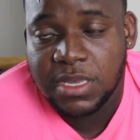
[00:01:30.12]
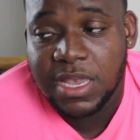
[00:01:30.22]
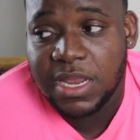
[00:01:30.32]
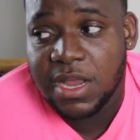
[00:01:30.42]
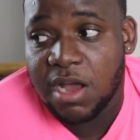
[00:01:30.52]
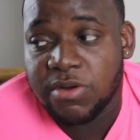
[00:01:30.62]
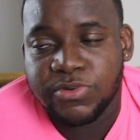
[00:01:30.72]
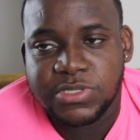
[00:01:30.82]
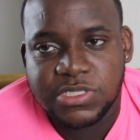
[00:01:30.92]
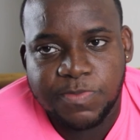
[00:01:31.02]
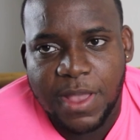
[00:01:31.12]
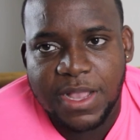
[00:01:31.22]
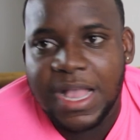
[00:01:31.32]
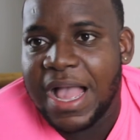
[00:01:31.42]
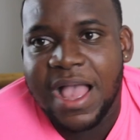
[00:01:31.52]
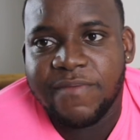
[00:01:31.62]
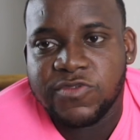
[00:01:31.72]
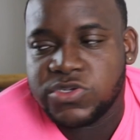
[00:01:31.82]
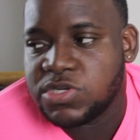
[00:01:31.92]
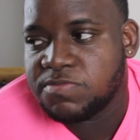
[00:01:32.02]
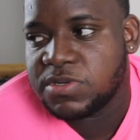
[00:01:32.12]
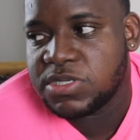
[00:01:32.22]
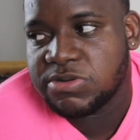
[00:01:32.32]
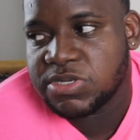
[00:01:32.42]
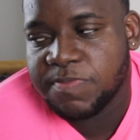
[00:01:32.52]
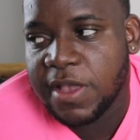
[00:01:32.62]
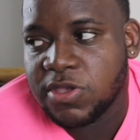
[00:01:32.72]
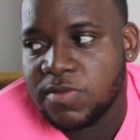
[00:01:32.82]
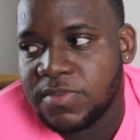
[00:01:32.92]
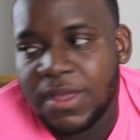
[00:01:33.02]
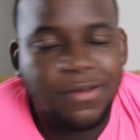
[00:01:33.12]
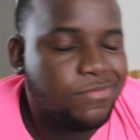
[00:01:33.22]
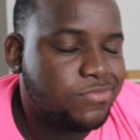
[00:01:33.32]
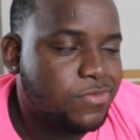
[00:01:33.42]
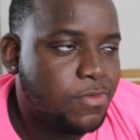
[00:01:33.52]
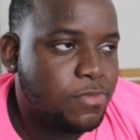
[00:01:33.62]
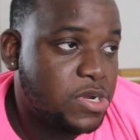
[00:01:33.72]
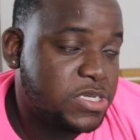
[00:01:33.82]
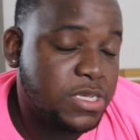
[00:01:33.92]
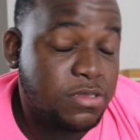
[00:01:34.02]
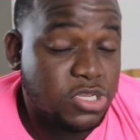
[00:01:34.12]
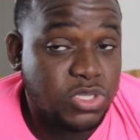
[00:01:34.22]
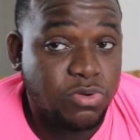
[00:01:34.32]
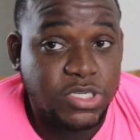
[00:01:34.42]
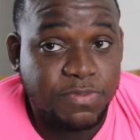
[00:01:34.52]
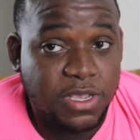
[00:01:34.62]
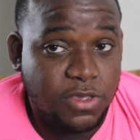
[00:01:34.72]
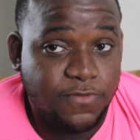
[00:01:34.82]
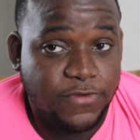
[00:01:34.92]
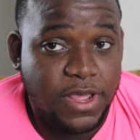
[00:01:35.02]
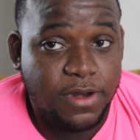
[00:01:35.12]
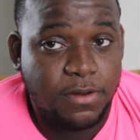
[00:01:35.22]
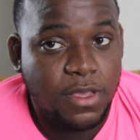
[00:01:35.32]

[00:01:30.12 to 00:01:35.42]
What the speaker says: And out of respect, I have no choice but to respect you. But personally, I just don't respect you for that.